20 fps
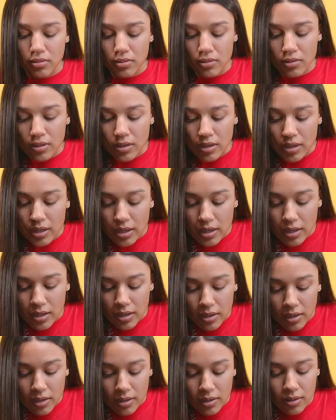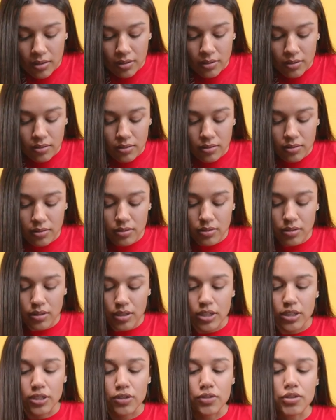And
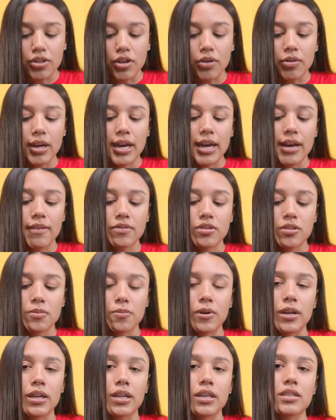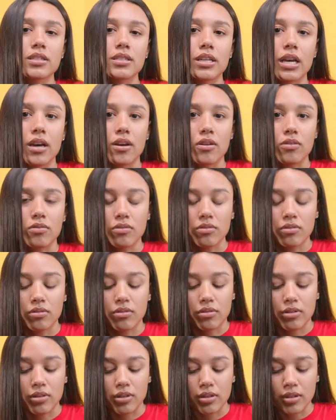you don't have to break it down
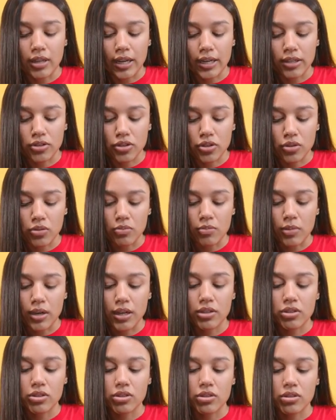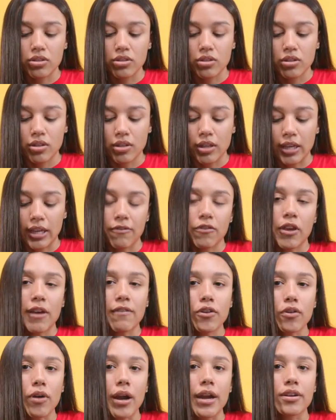like too much. Like if you
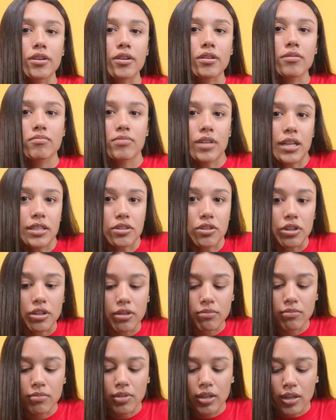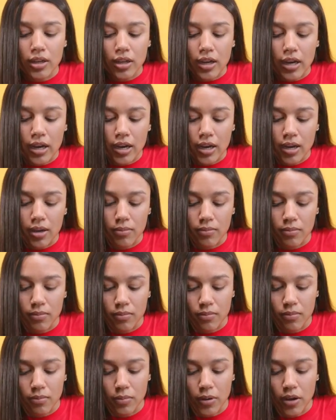have a grinder, that's good. Um,
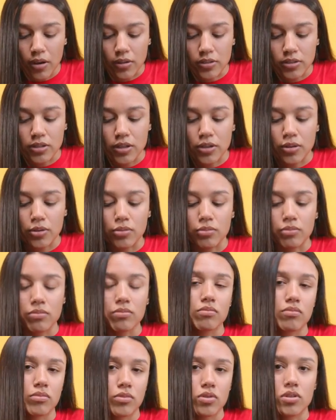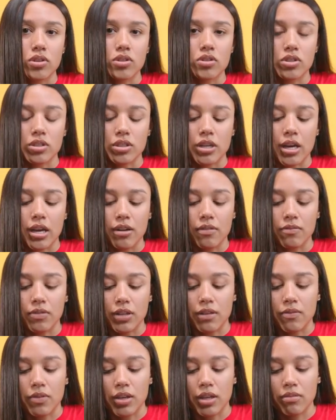but also you can just kind of
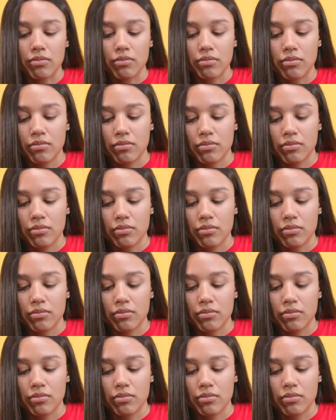leave it